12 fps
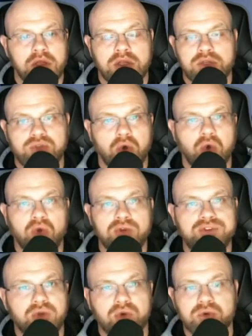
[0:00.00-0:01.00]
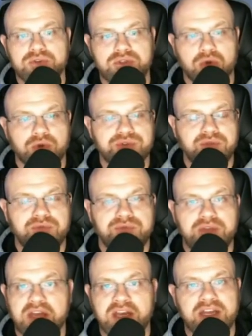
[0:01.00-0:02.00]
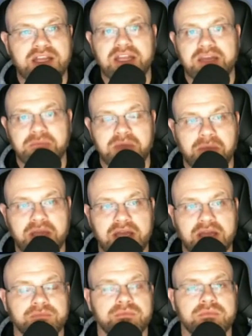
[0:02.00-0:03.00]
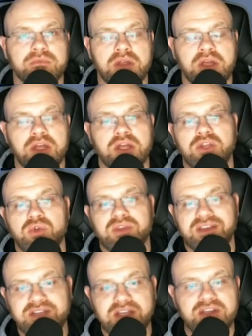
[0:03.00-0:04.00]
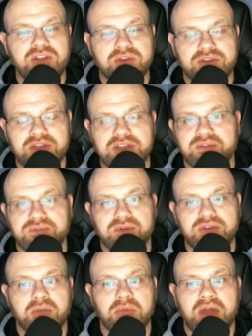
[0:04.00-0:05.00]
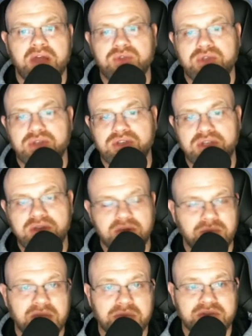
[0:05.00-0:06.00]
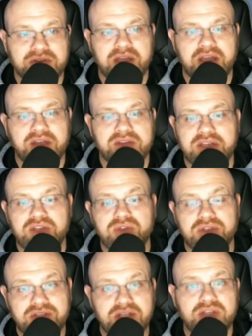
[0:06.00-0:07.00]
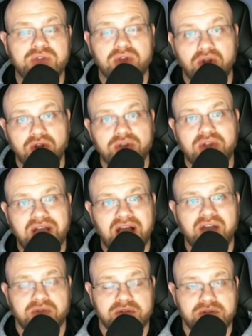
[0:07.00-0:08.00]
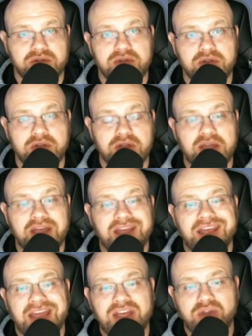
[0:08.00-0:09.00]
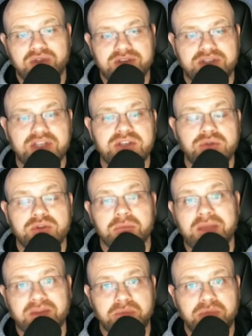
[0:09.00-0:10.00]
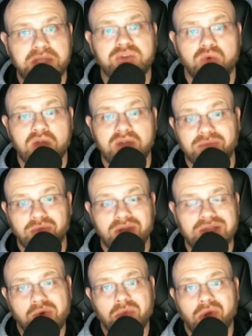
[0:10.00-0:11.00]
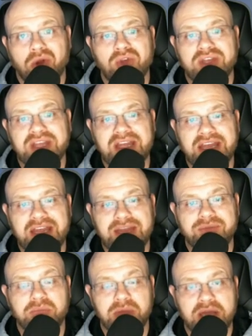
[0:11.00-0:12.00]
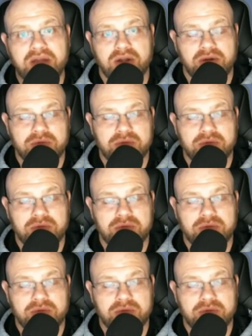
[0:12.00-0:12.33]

George, you've done it again, my man. You continue to stick your foot in your mouth. You continue to make mistakes, and you continue to hurt your confidence. And you continue to make the Big 12 and Brett Yormark look even better.